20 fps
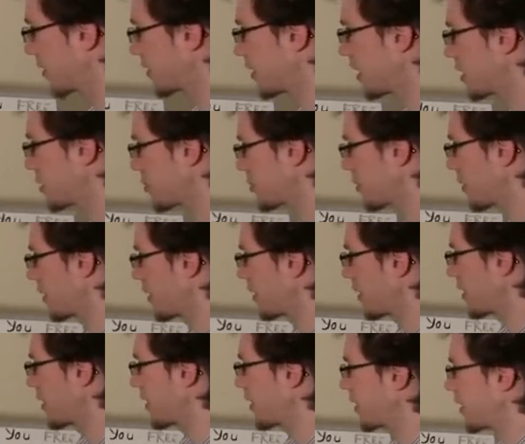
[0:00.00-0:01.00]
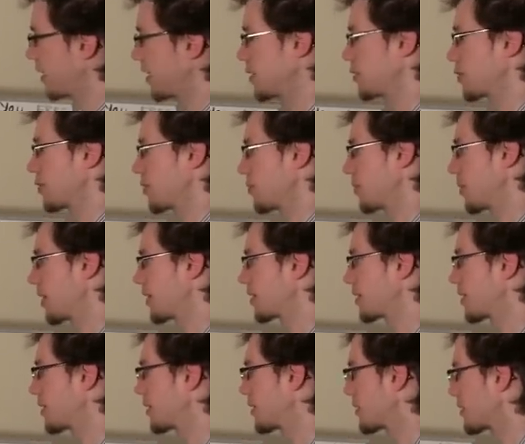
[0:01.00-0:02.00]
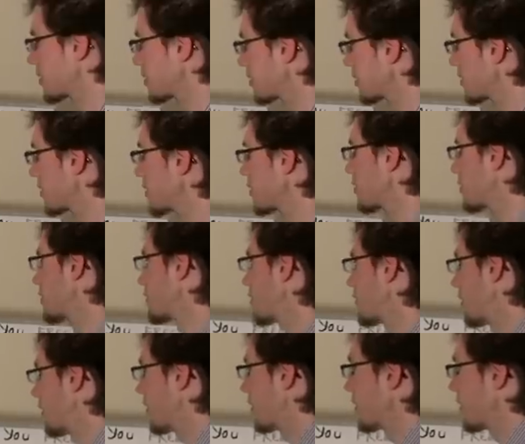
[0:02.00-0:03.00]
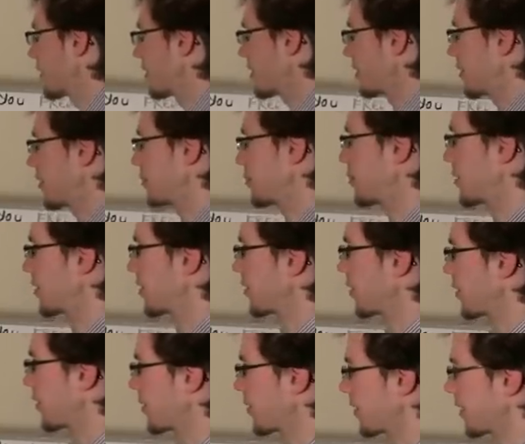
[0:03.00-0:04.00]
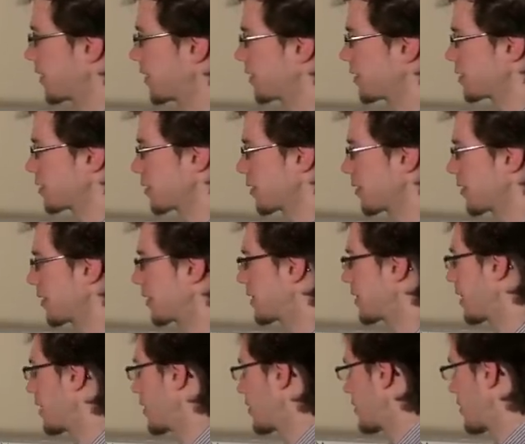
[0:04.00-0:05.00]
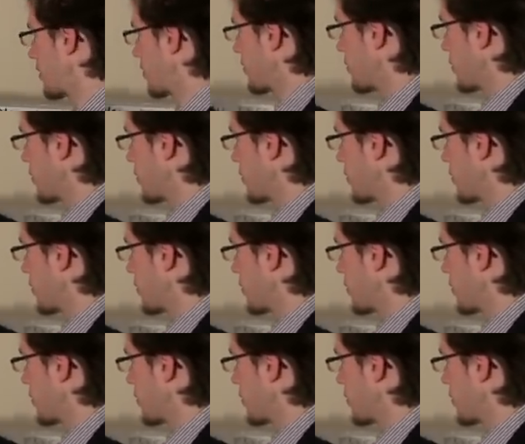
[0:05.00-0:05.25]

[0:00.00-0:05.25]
That's why it sort of makes sense that you'd be lowering, so going down, and